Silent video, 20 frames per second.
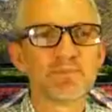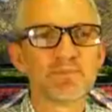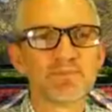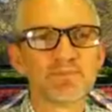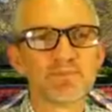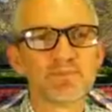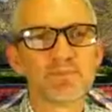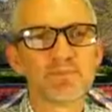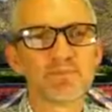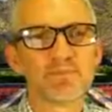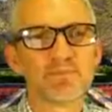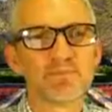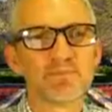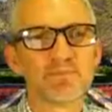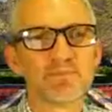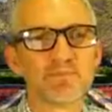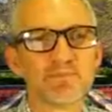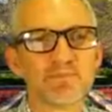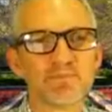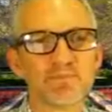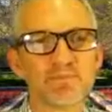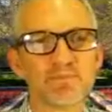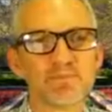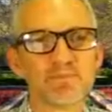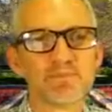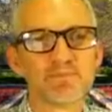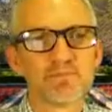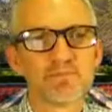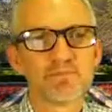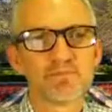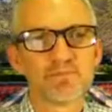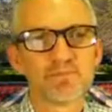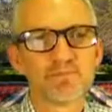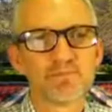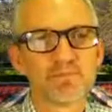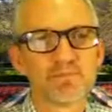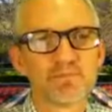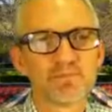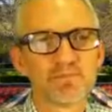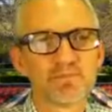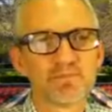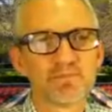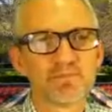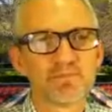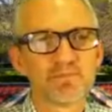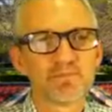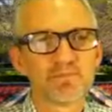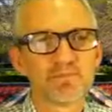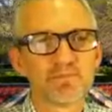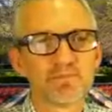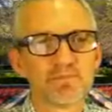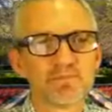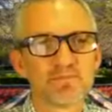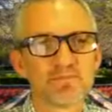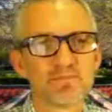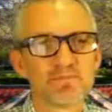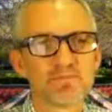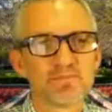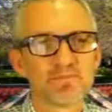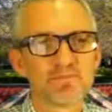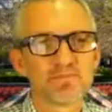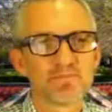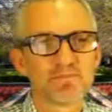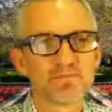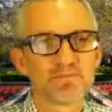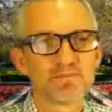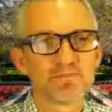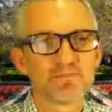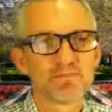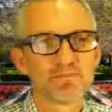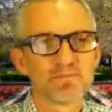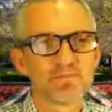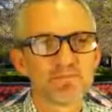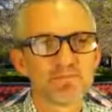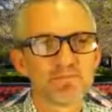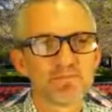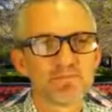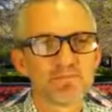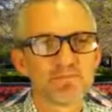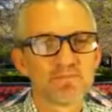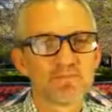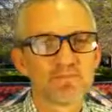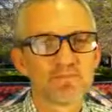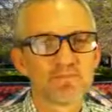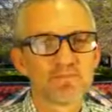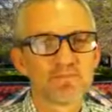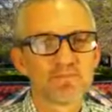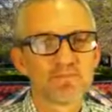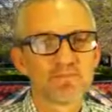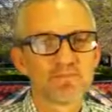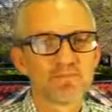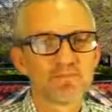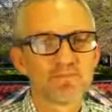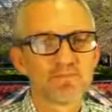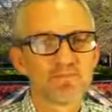This person isn't speaking.